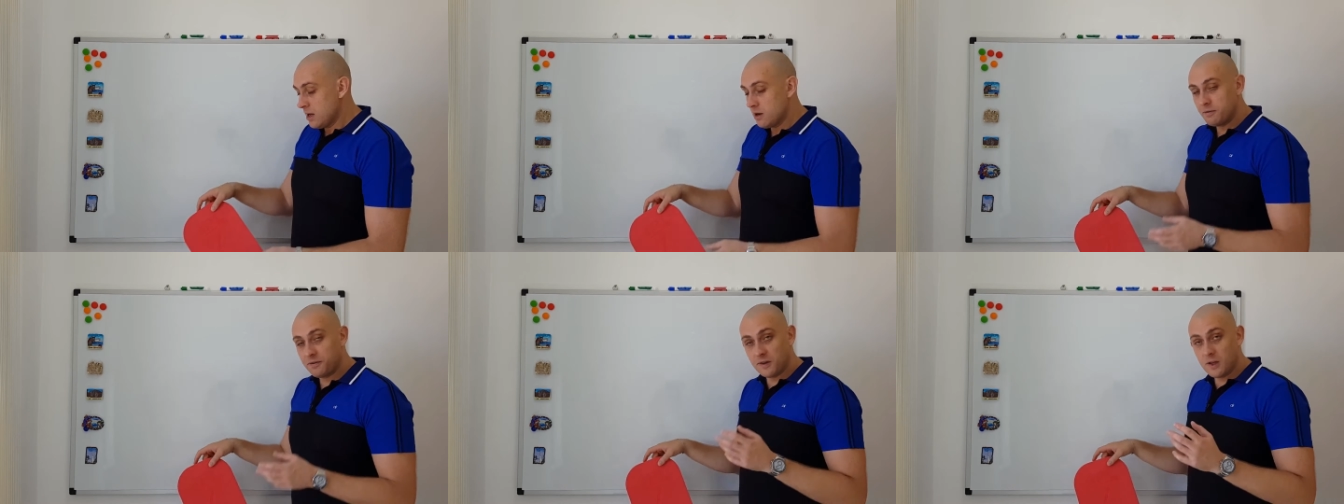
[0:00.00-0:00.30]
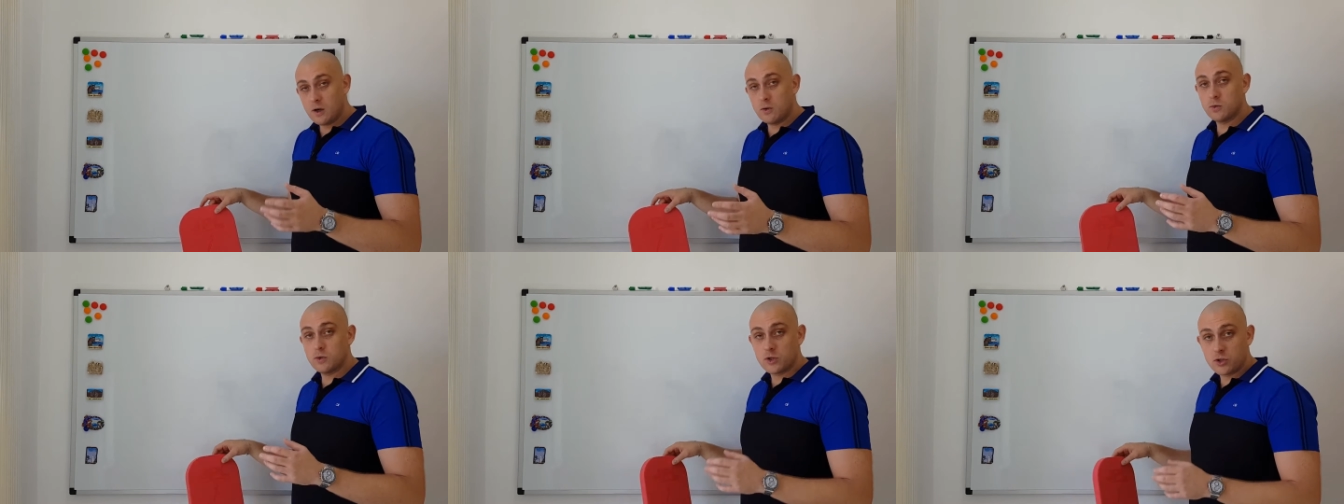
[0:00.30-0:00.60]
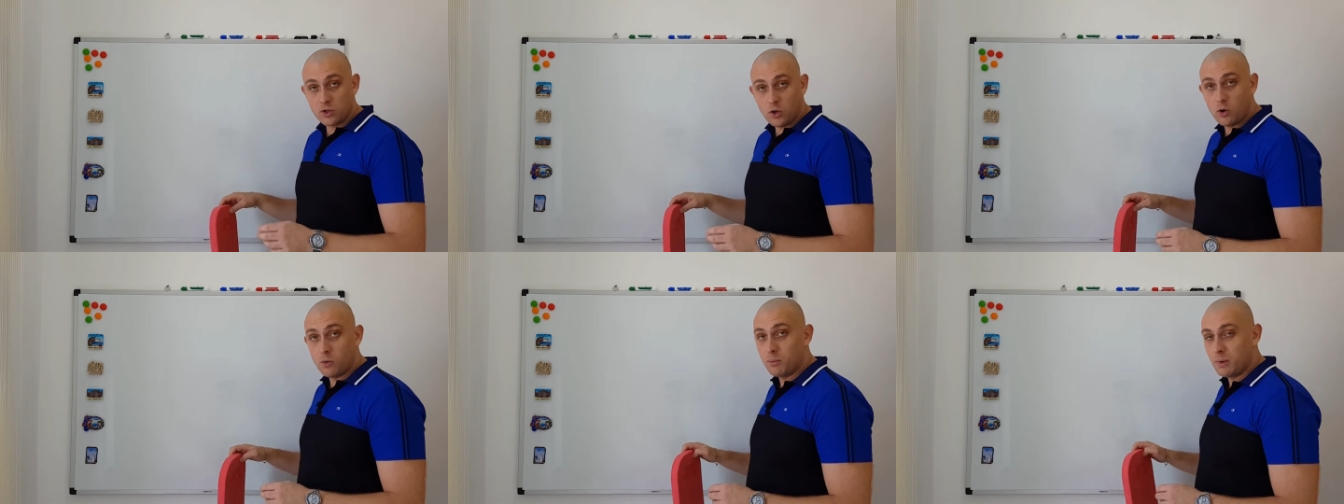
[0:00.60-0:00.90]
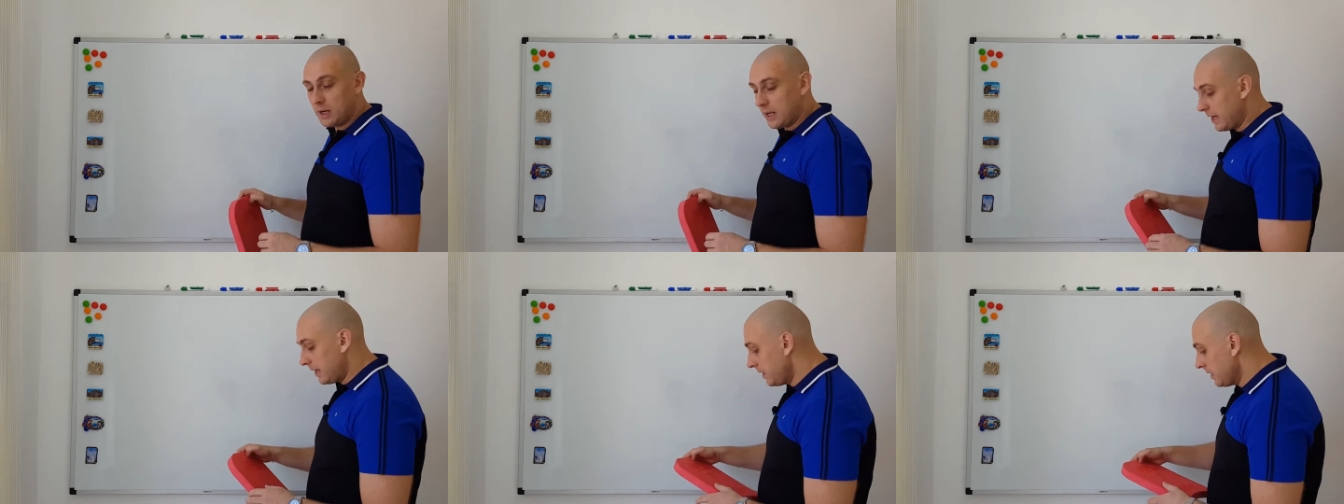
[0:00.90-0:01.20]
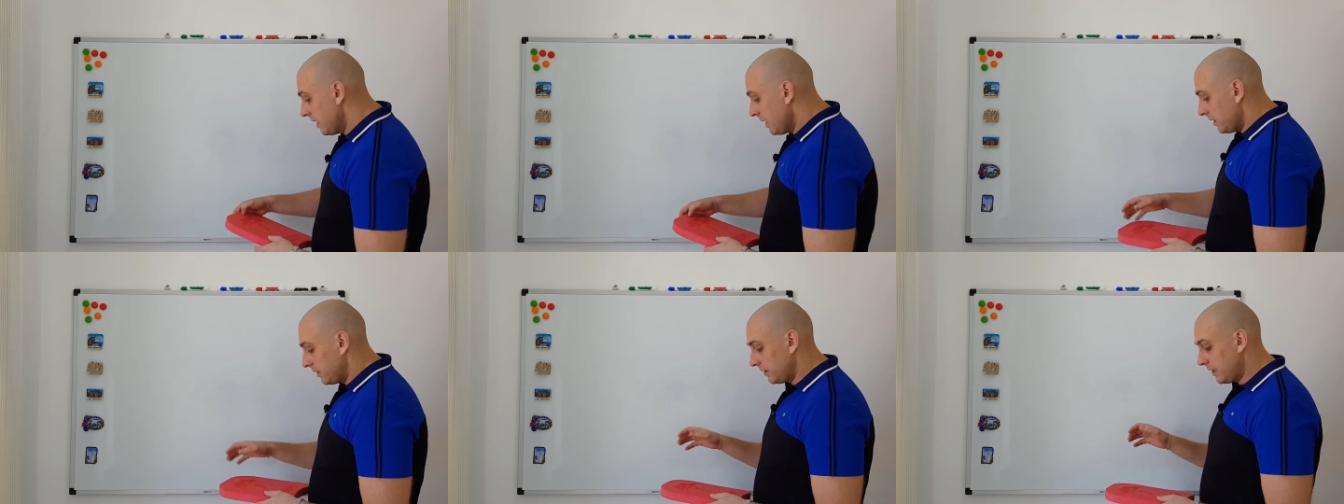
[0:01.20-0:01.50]
floats
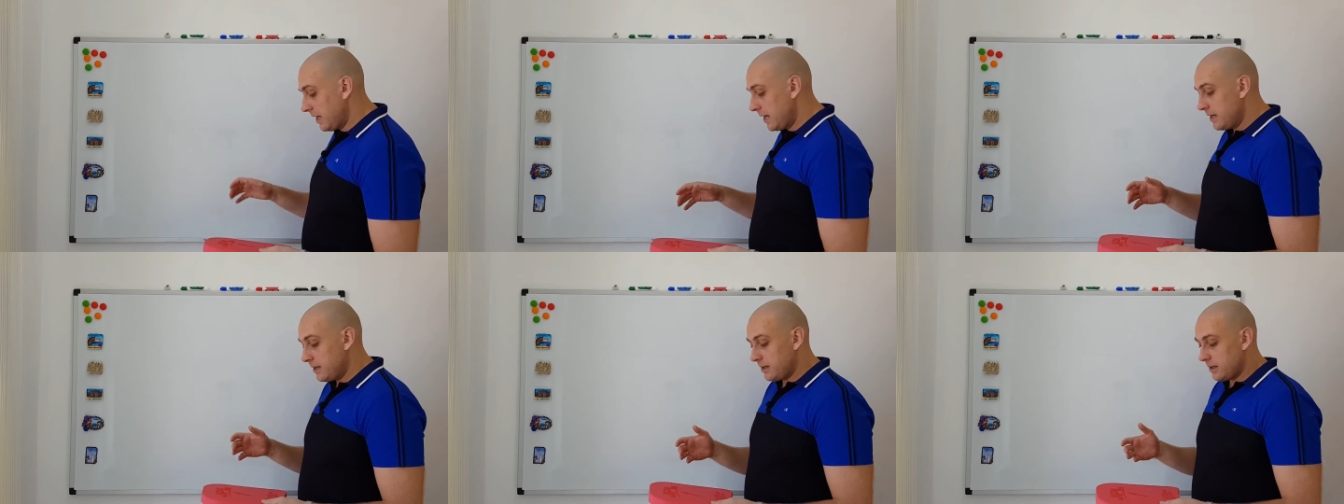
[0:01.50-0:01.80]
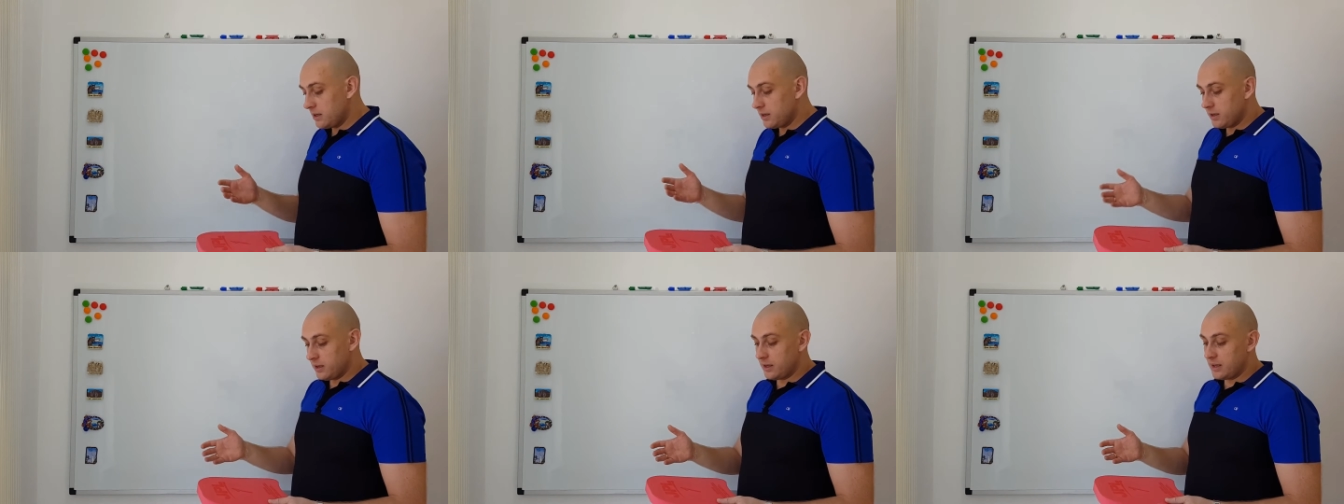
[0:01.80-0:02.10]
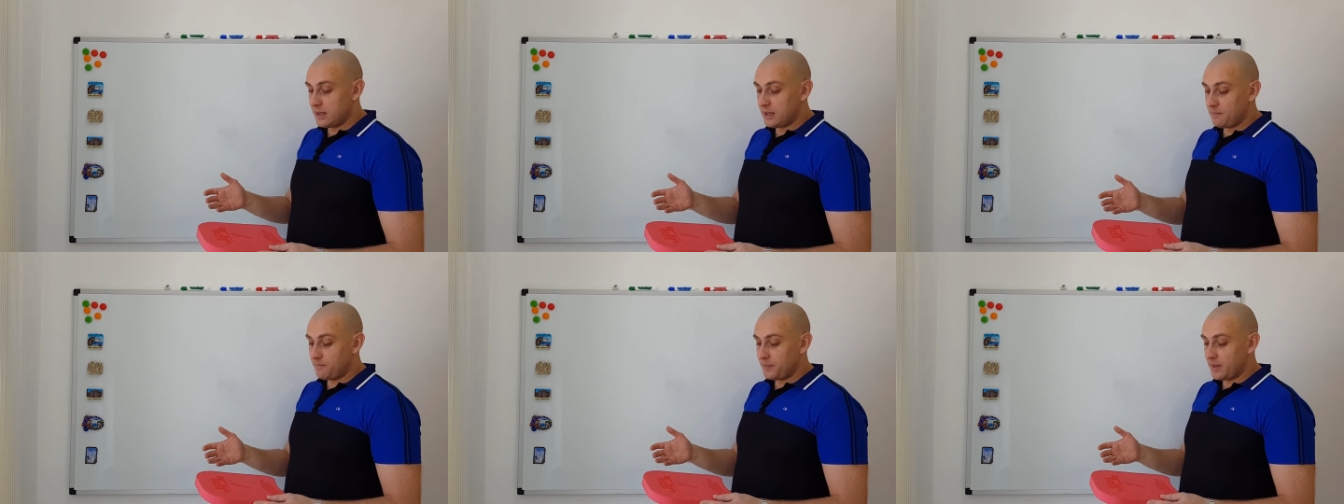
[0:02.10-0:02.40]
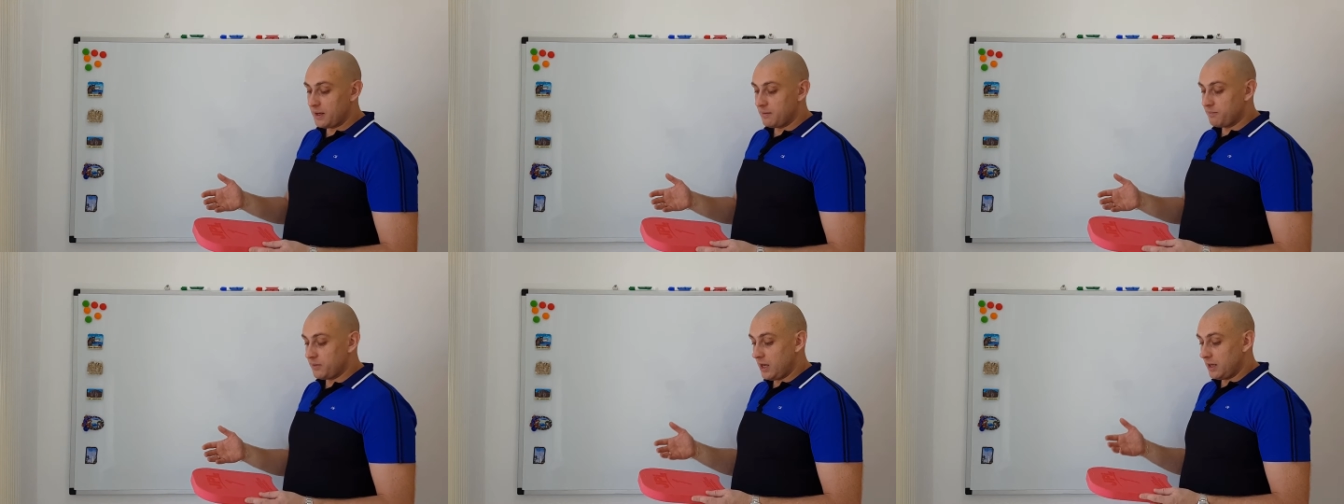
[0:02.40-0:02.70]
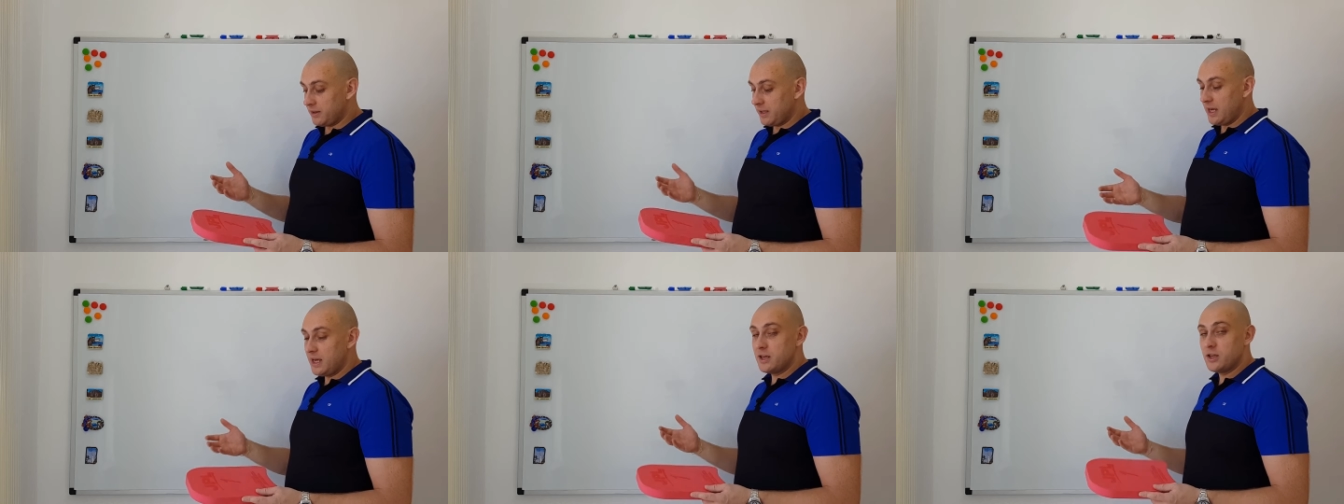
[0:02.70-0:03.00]
normally
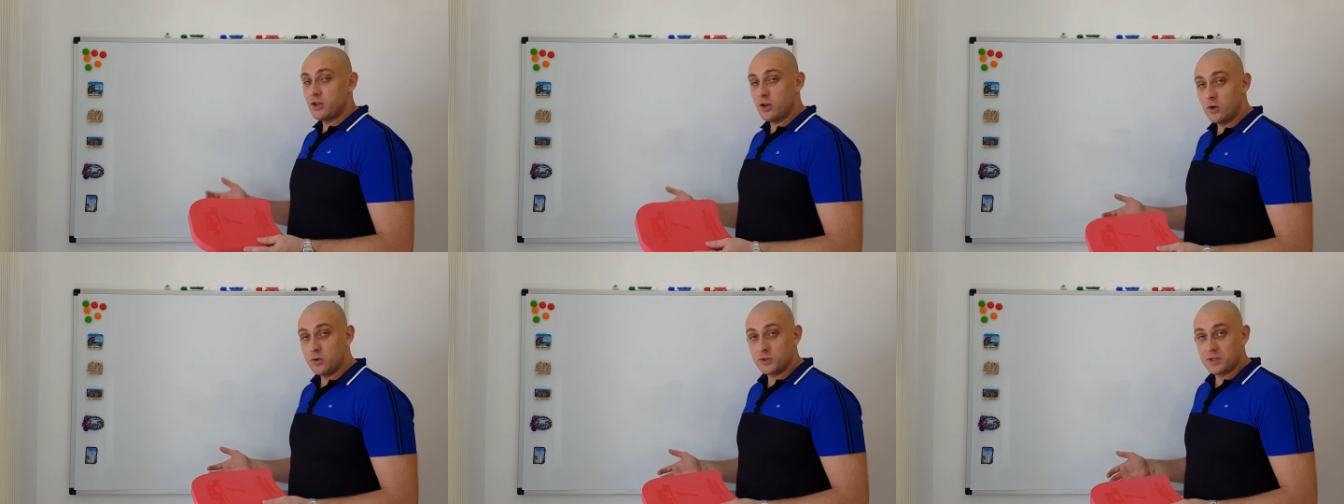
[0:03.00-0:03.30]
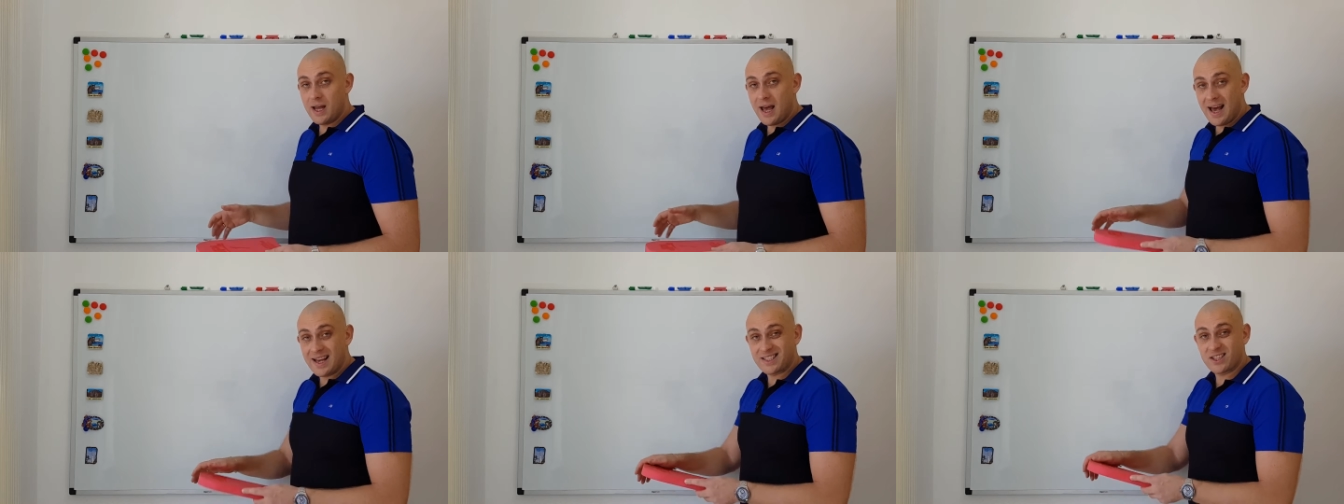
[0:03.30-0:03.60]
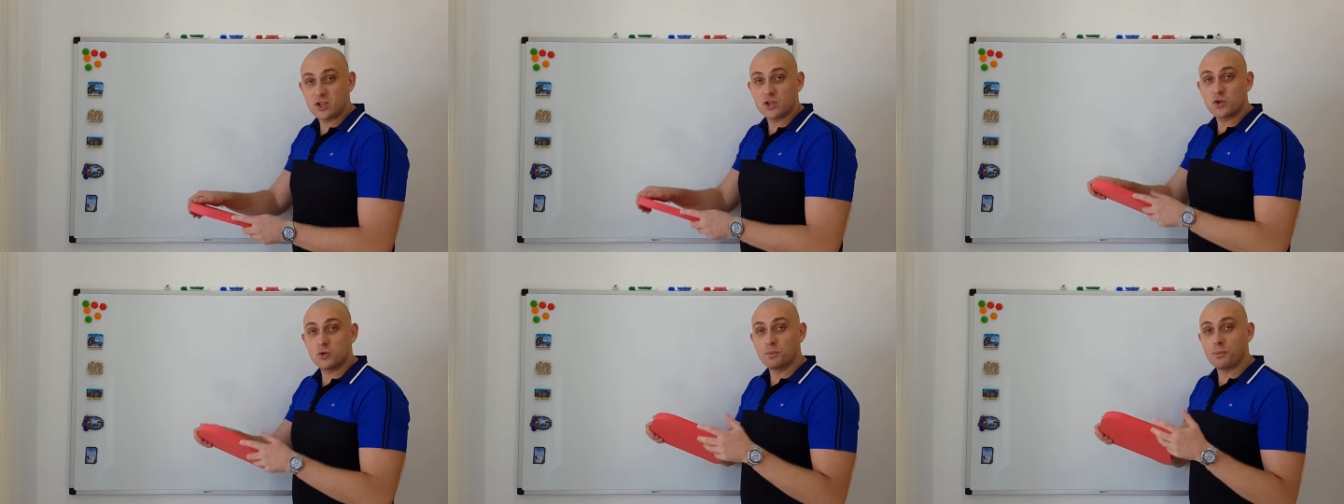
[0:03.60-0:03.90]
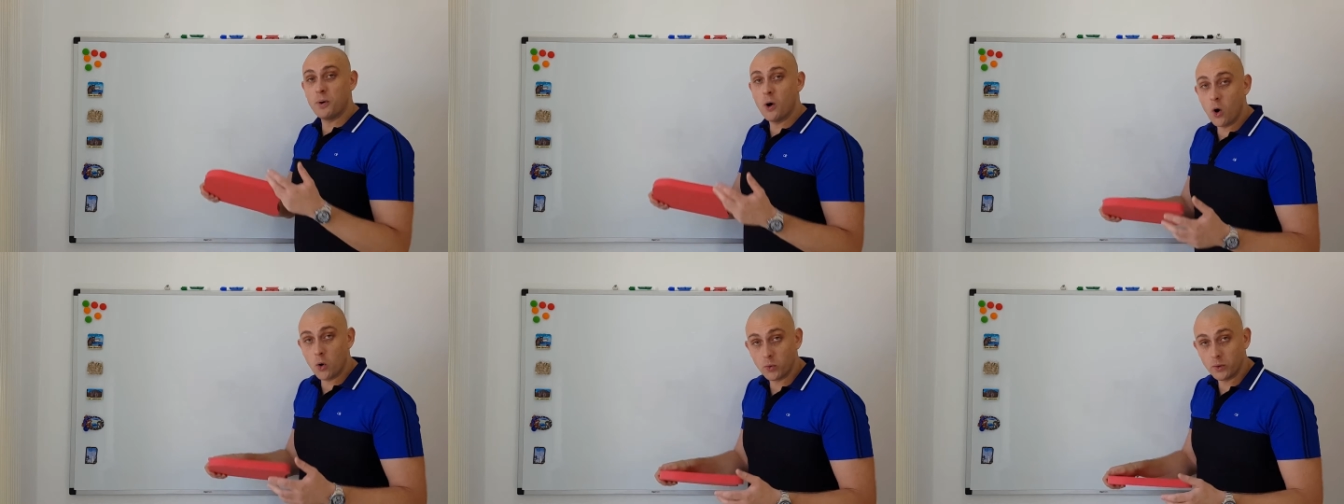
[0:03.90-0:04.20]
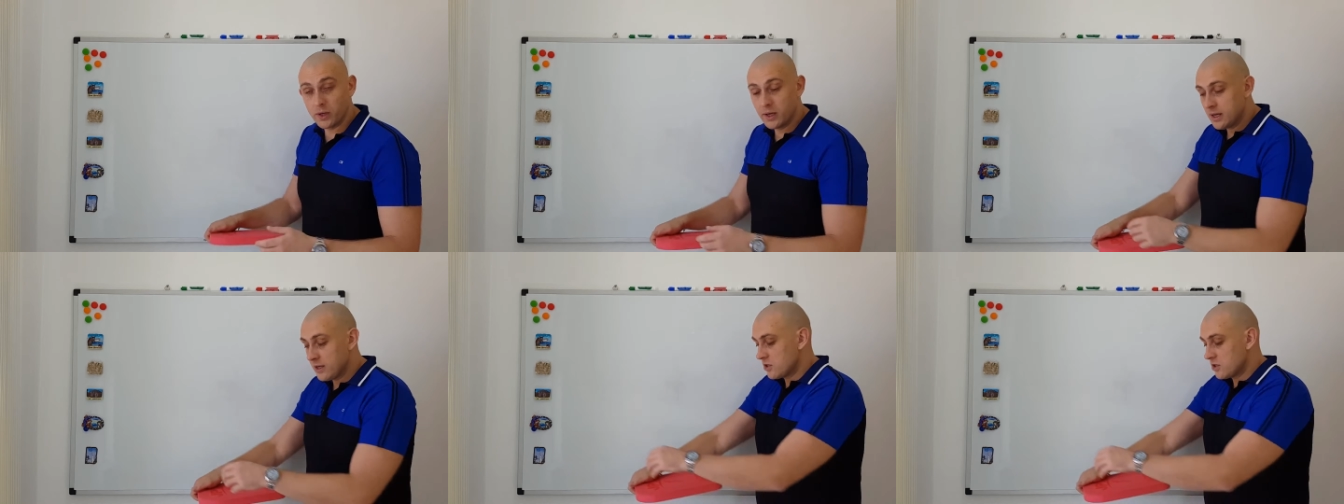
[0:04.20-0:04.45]
they used as a support.